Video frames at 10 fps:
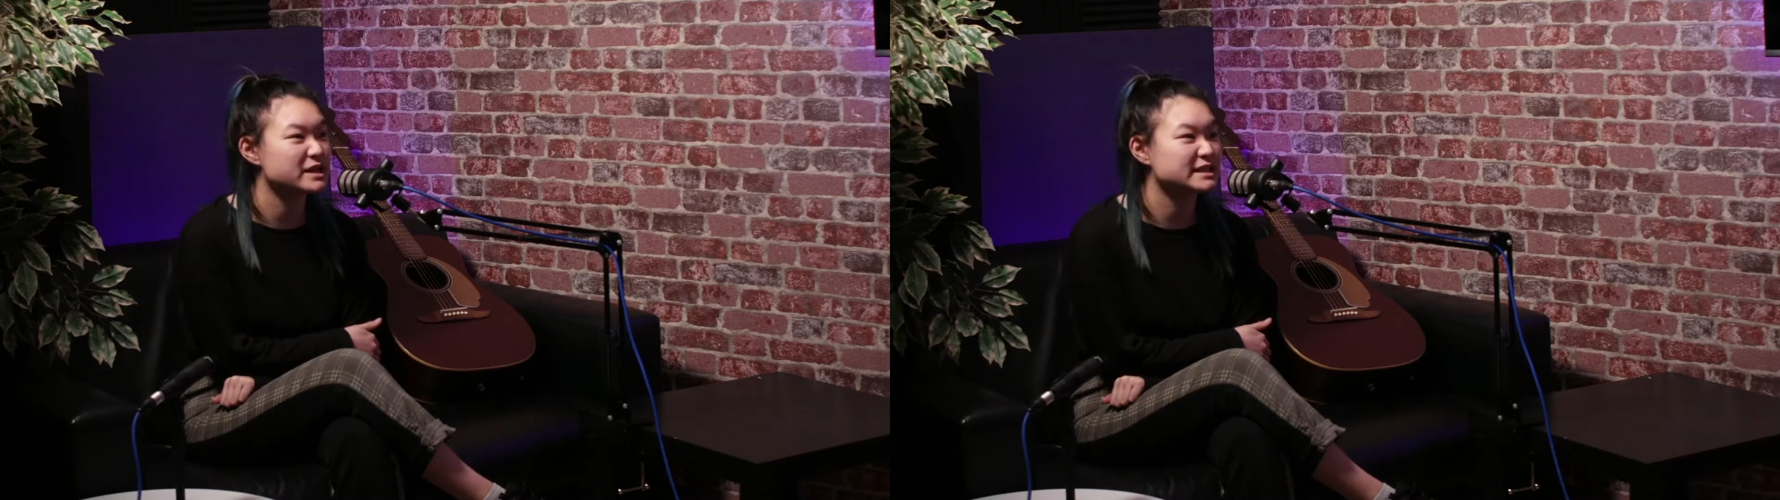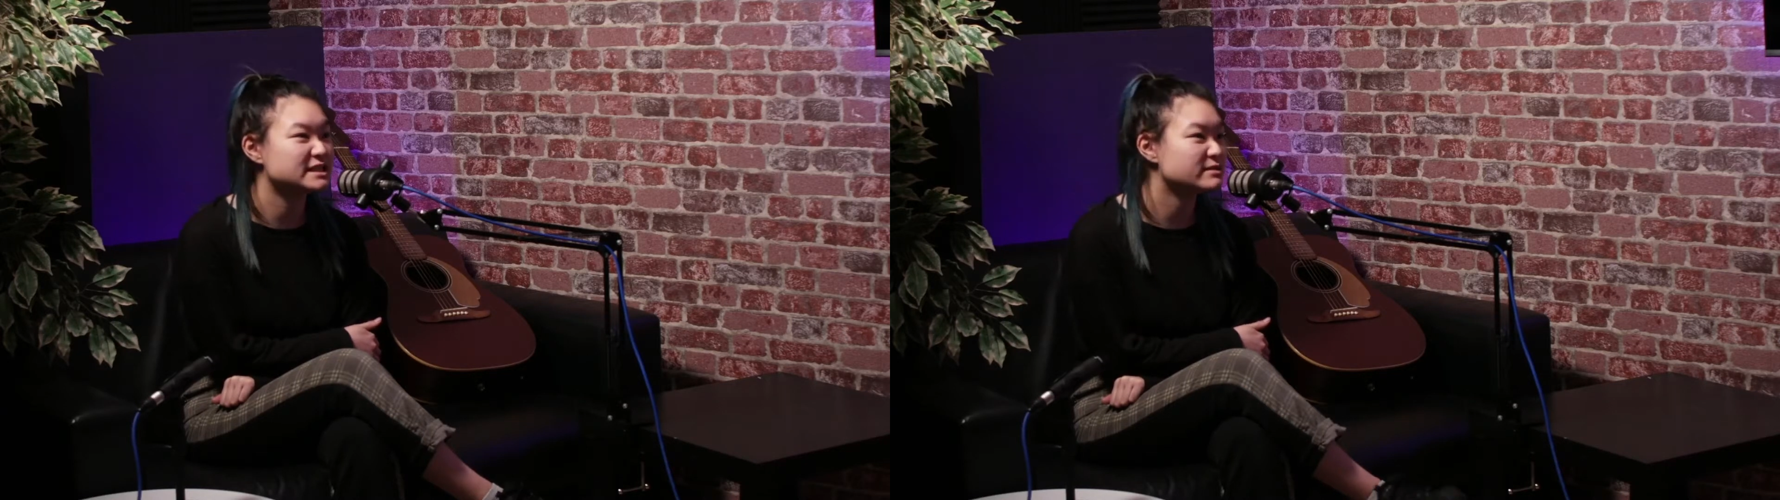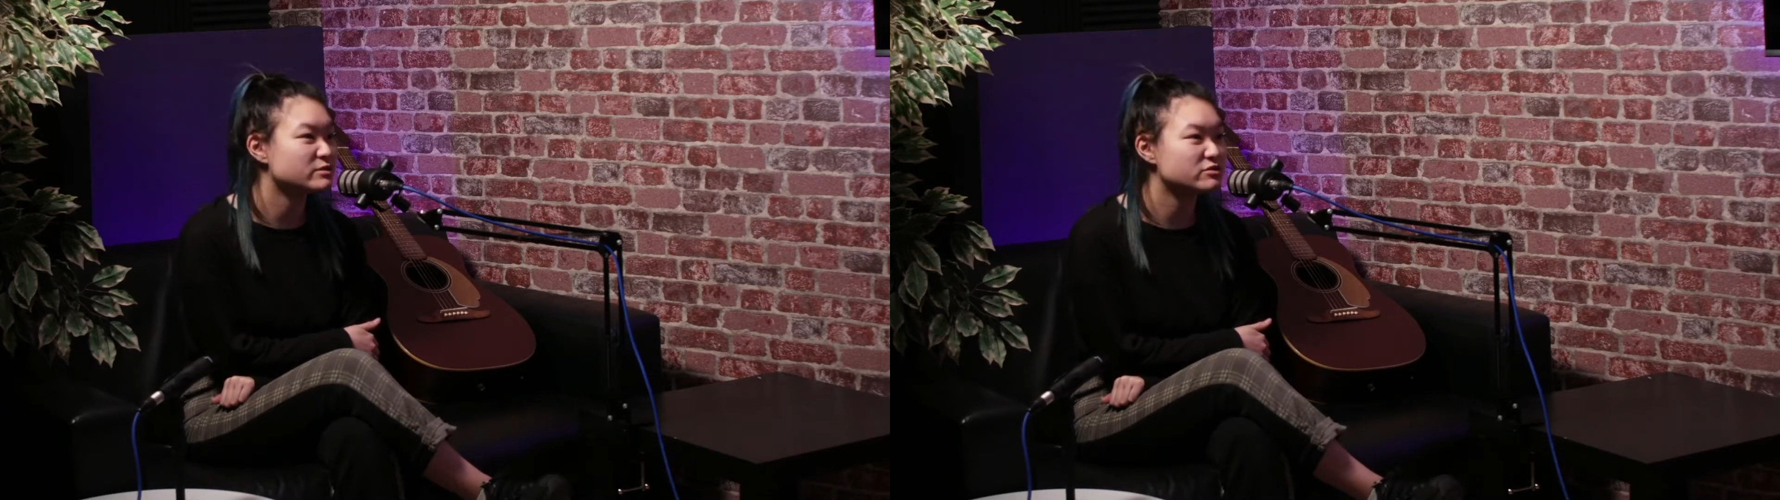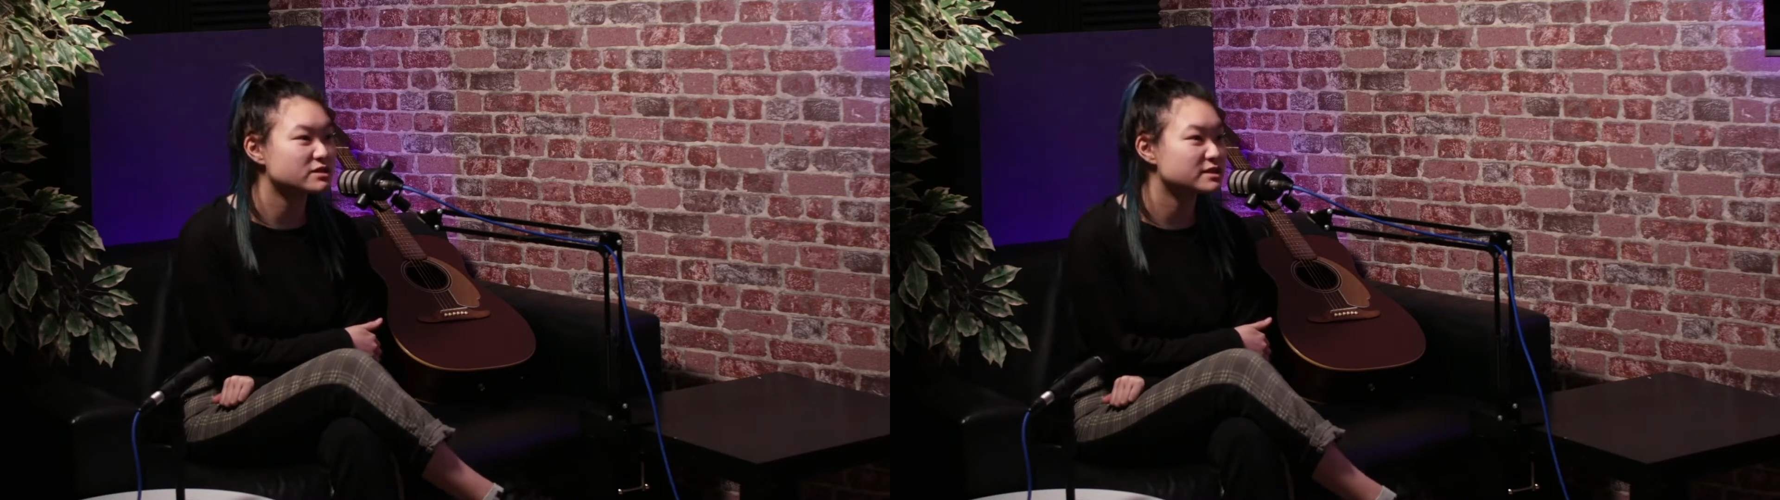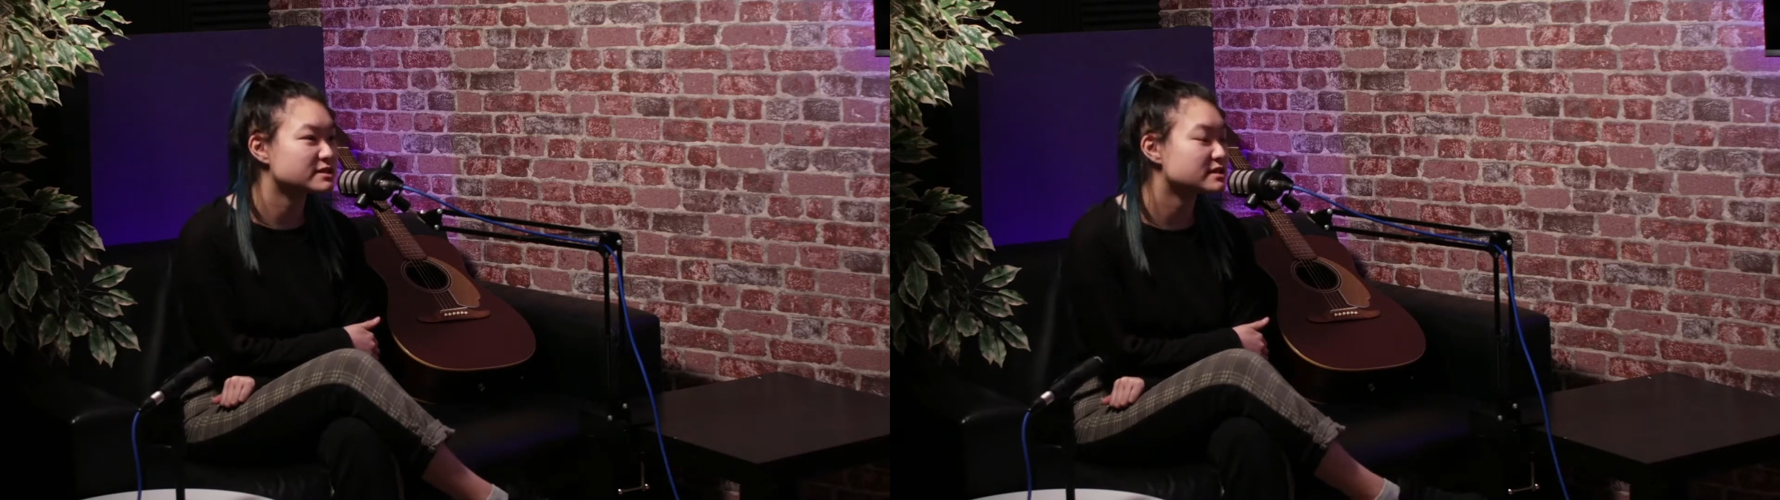indie
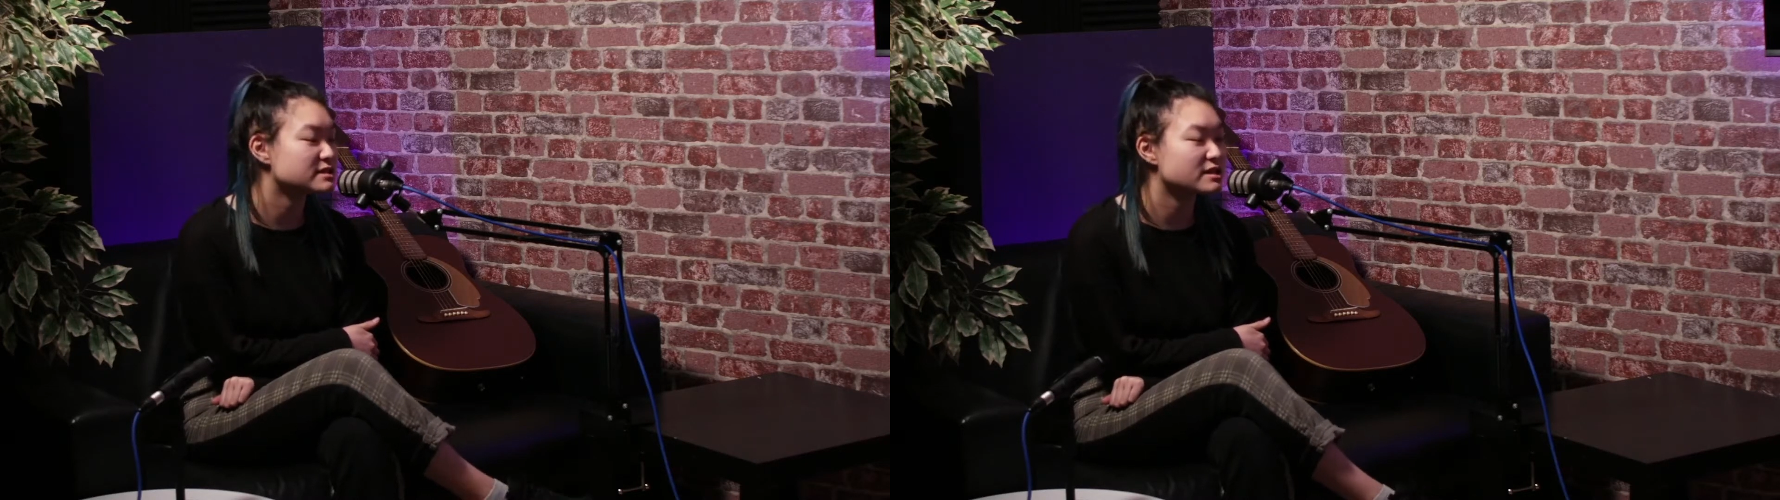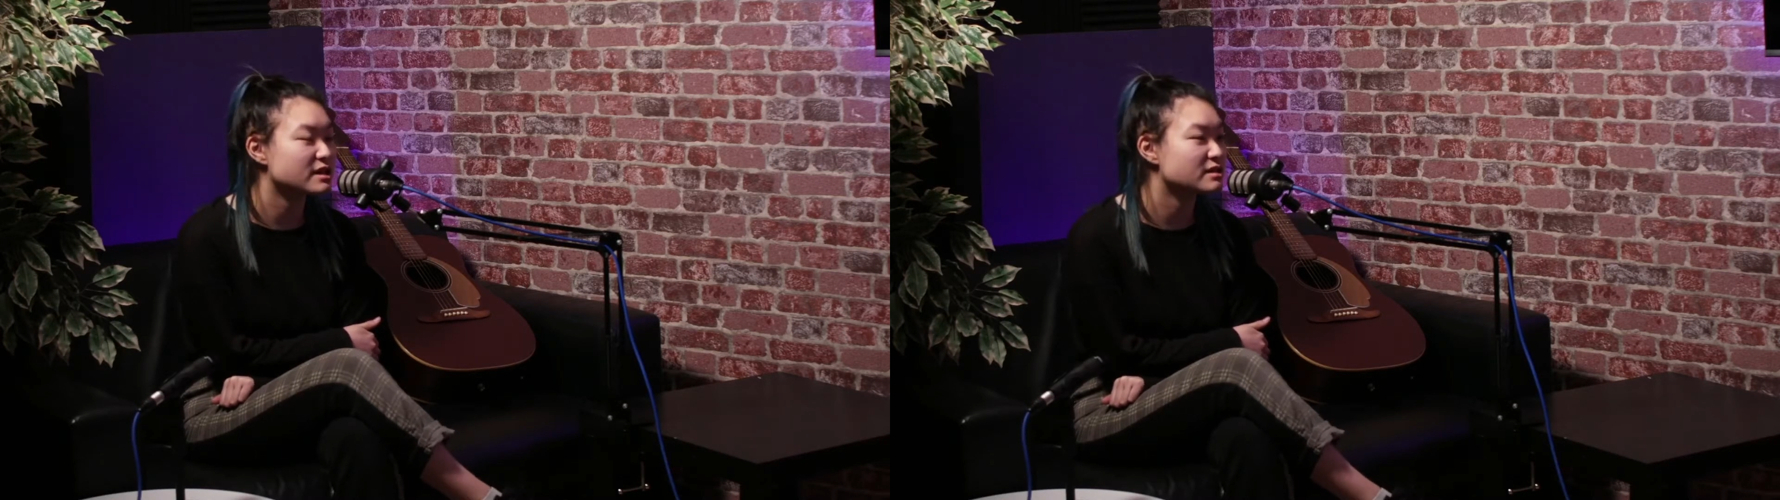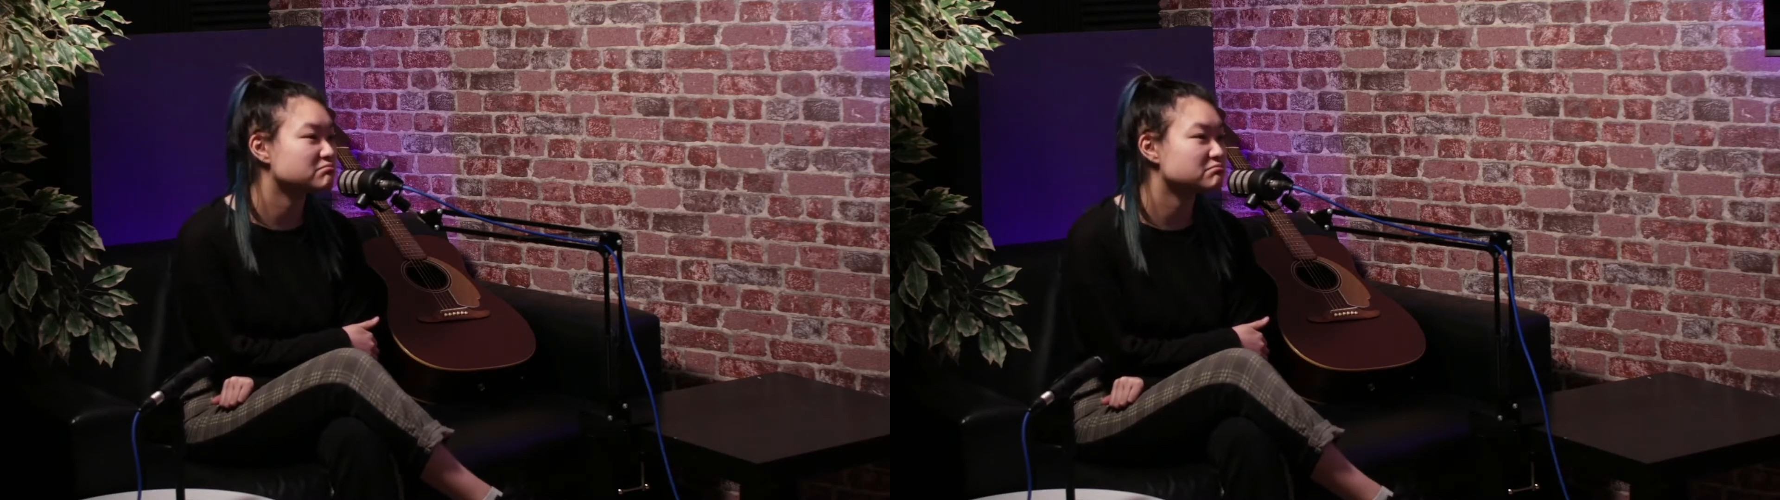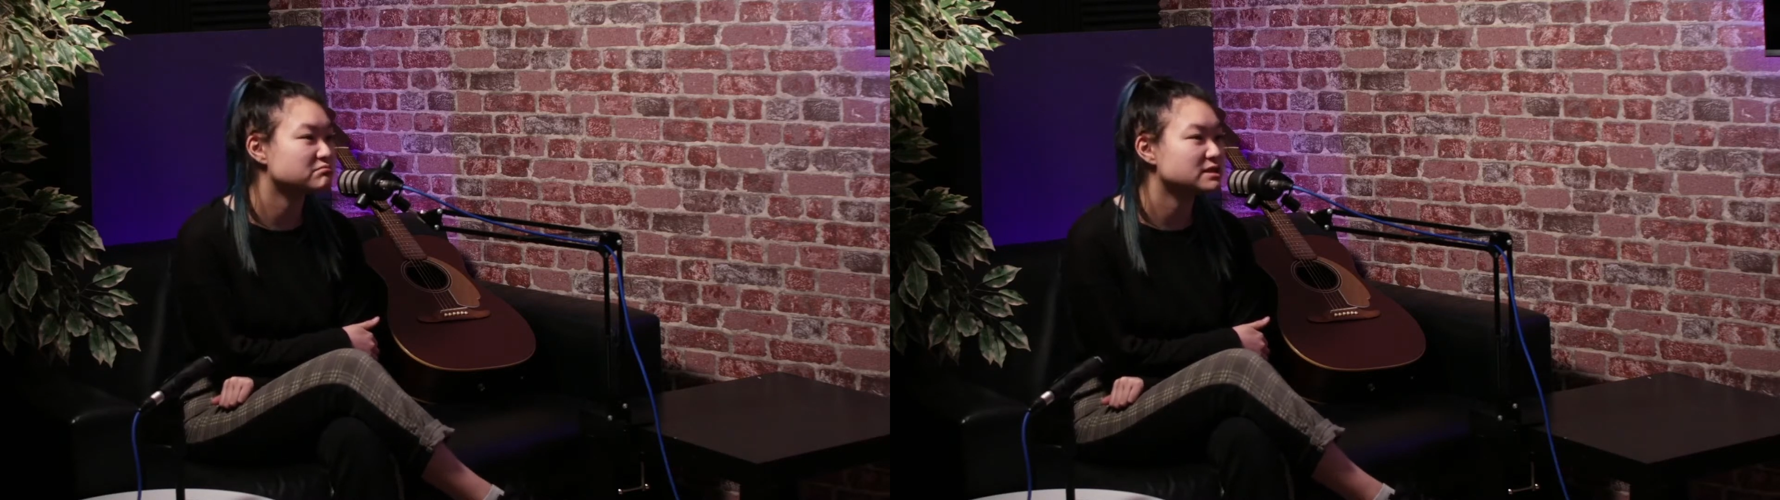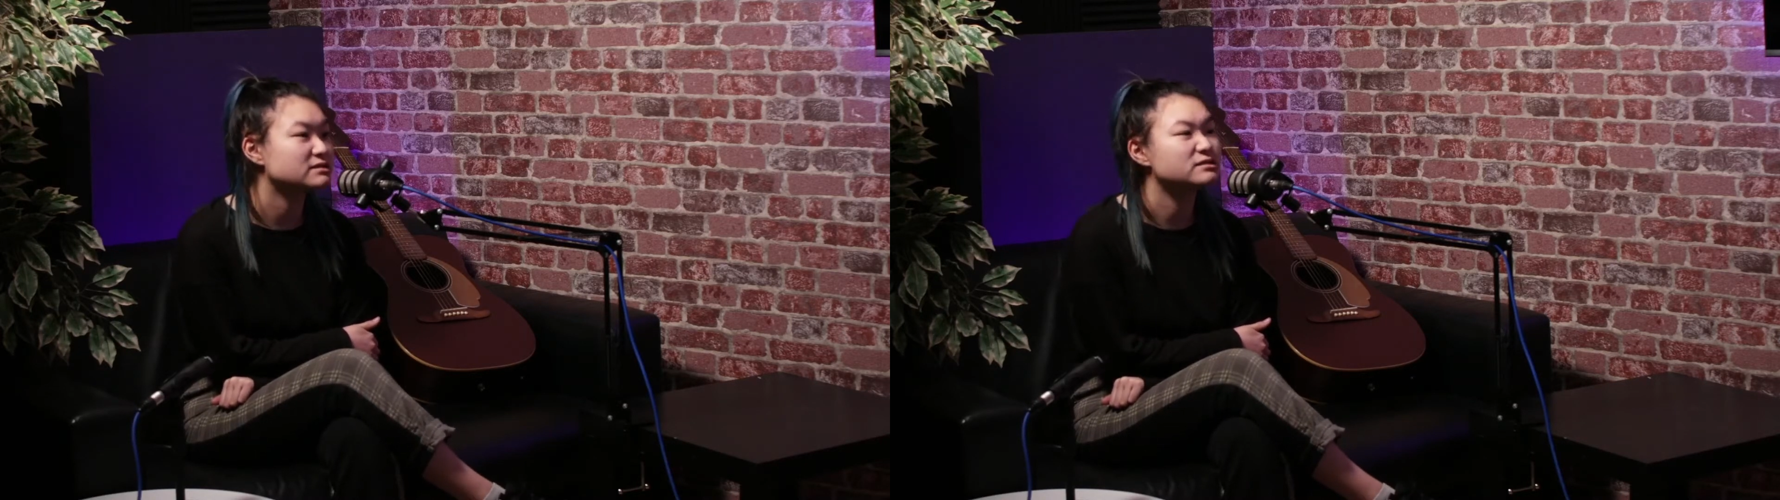music since then.
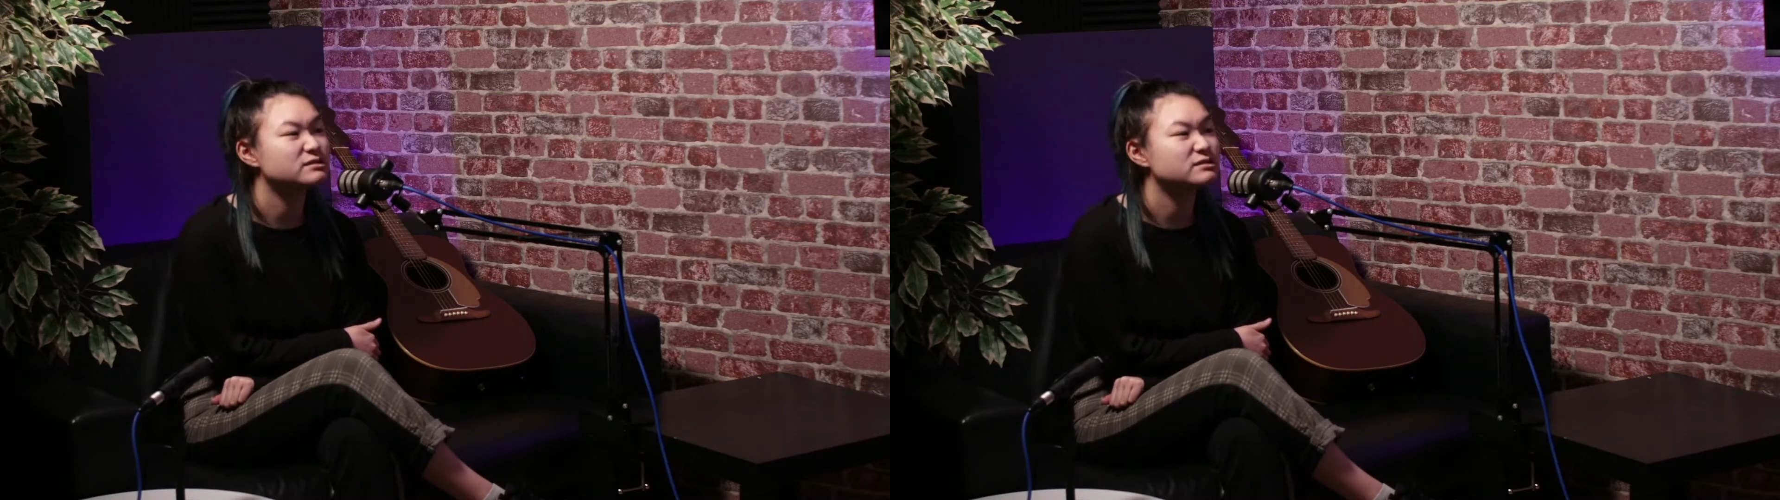Yeah.